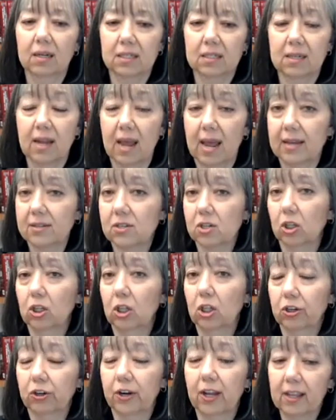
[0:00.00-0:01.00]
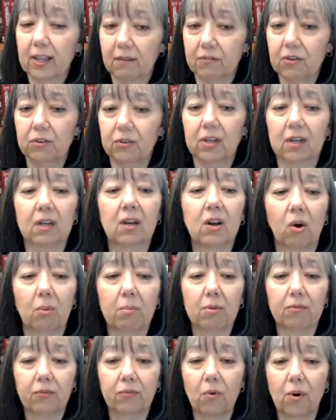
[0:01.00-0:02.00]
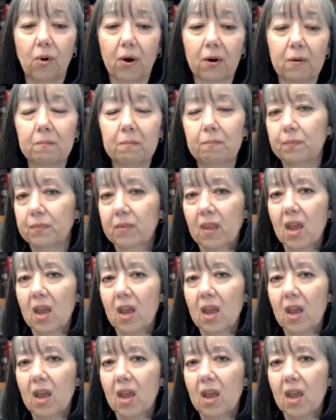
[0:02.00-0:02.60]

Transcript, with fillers: today as a learning, if you didn't know it before,